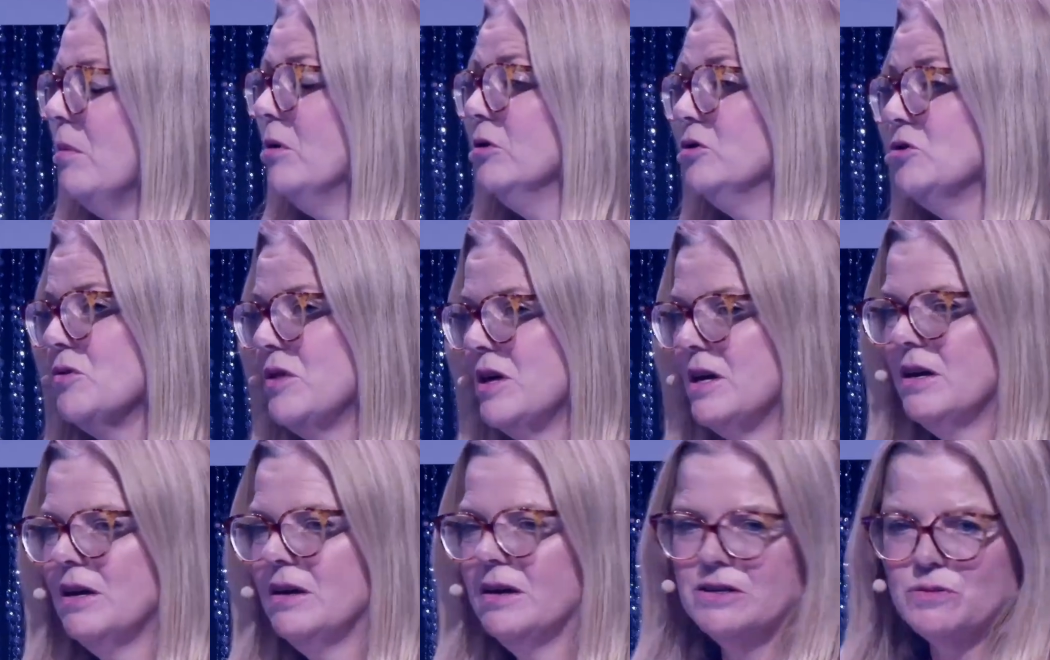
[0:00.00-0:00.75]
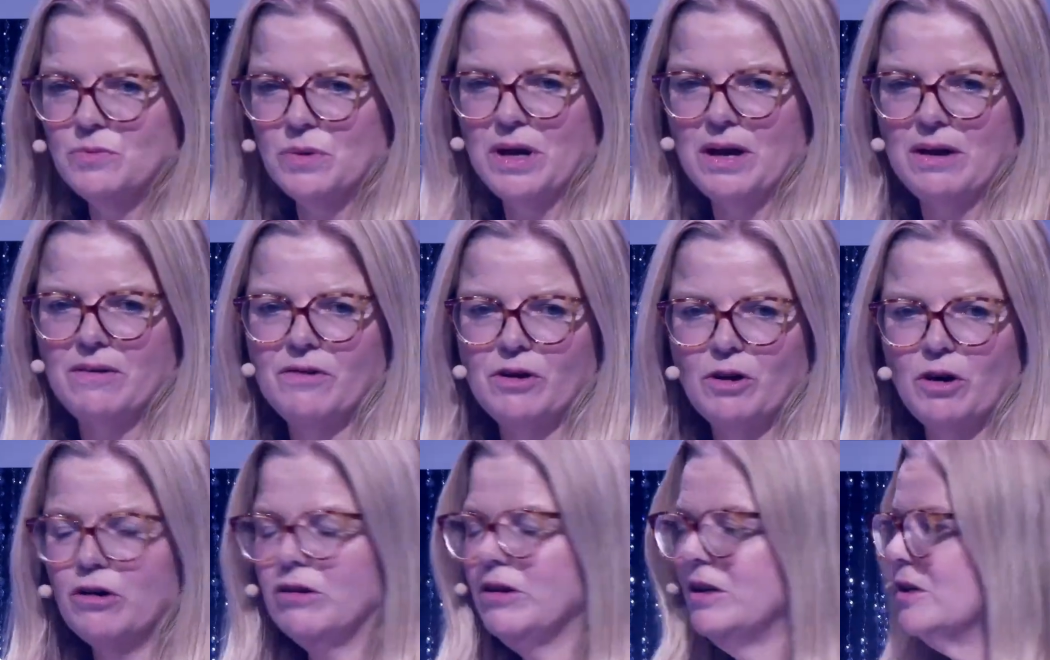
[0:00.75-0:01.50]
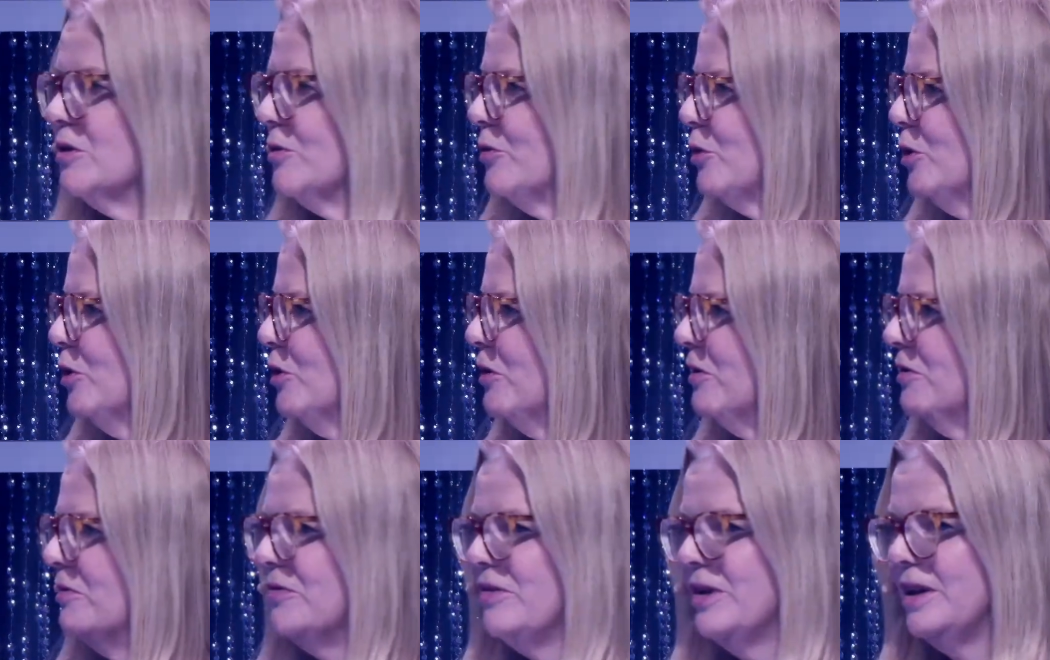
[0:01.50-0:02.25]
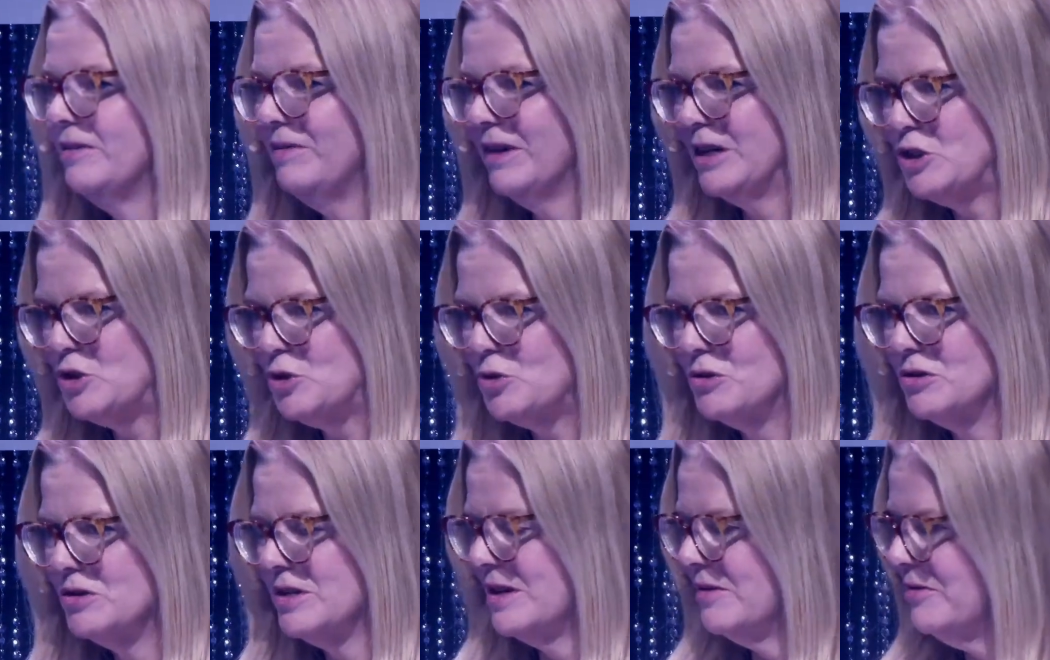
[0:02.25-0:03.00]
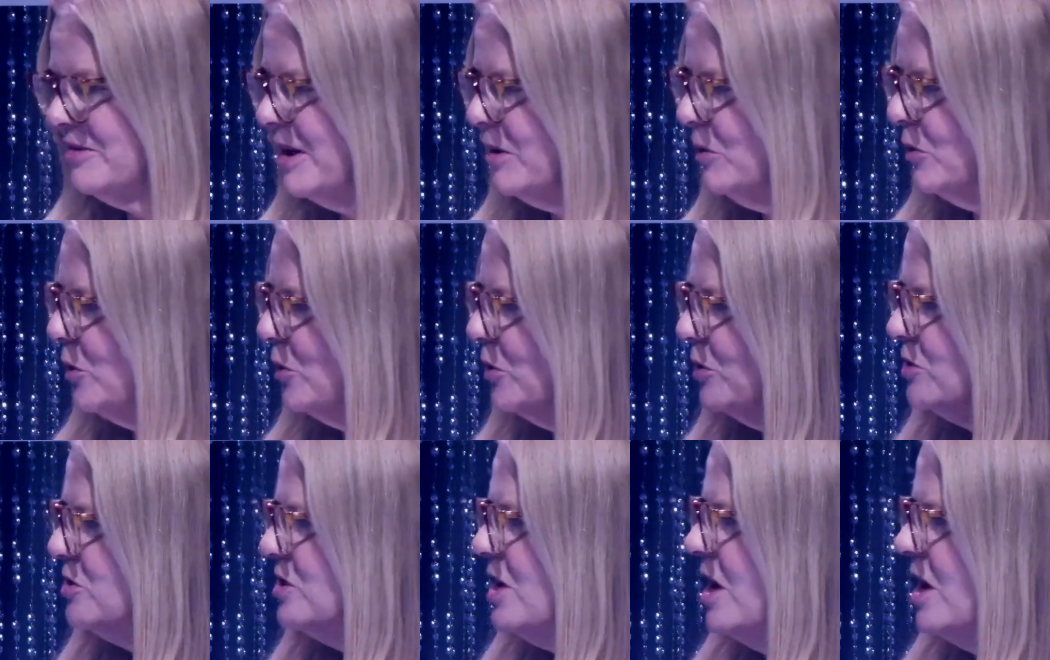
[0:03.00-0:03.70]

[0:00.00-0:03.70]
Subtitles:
also thinking, because we have an audience full of investors and founders,